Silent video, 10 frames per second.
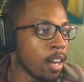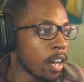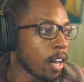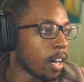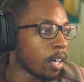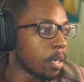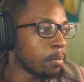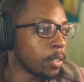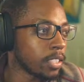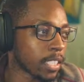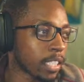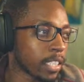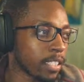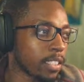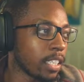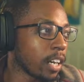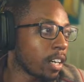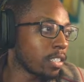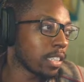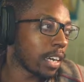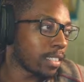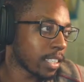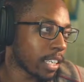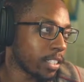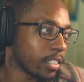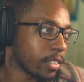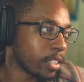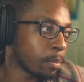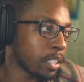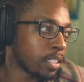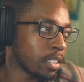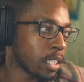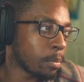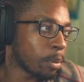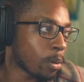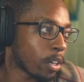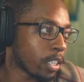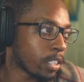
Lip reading: It's got your SD card slot, it's got your USB-C port,